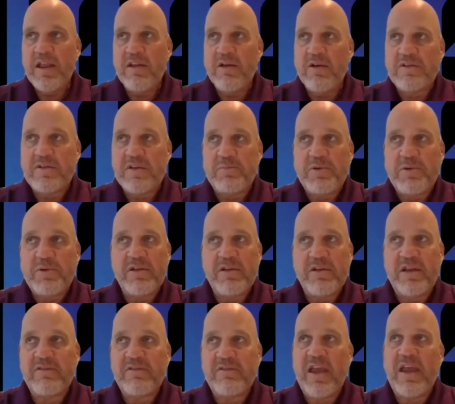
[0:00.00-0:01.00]

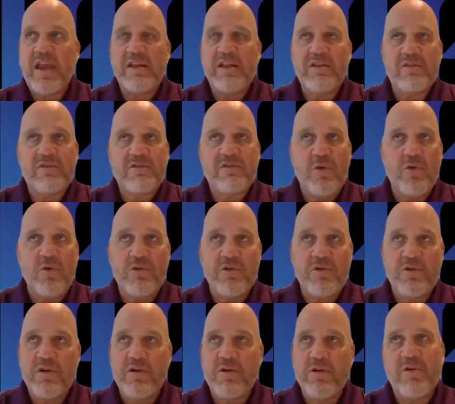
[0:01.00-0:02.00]
typically say in the
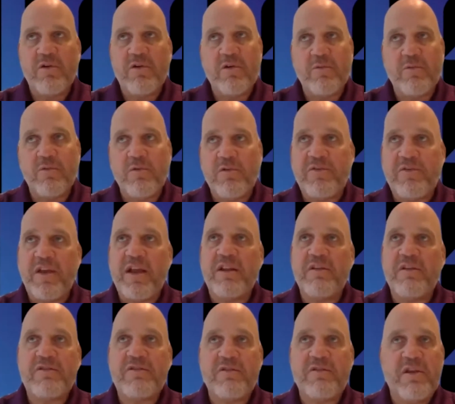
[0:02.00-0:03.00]
solar or roofing
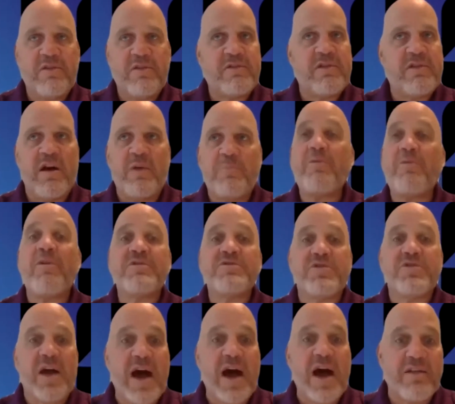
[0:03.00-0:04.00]
industry is a couple
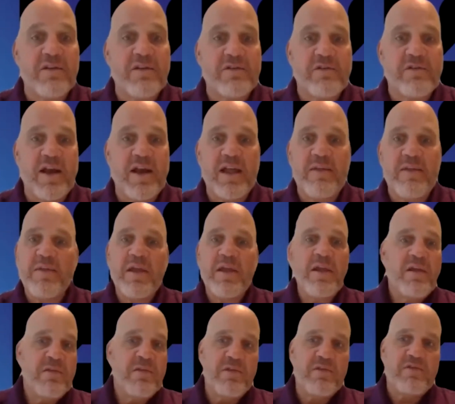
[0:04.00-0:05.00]
$100, right?
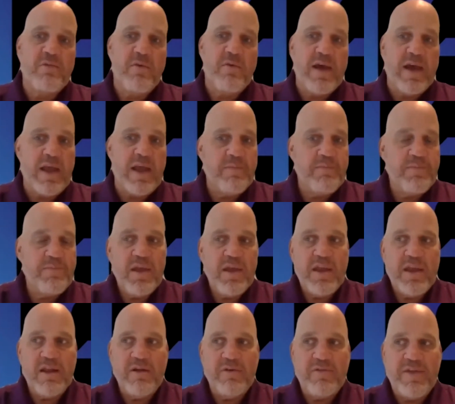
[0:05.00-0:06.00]
This way,
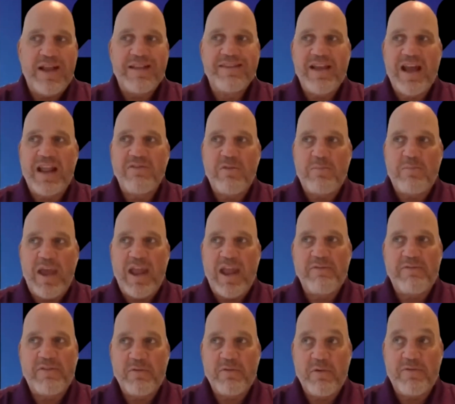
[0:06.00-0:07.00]
that's not even
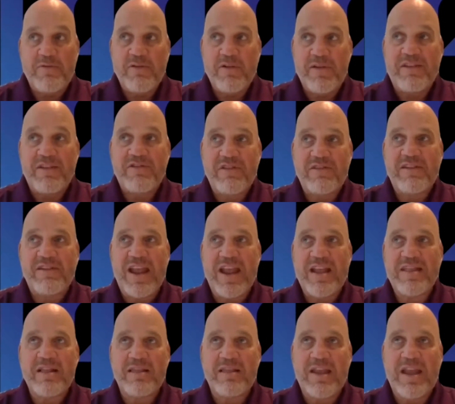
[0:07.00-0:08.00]
paying for the referral. That's just to
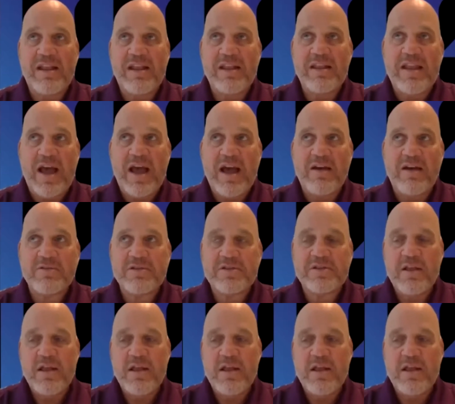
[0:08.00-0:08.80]
get the lead in the house.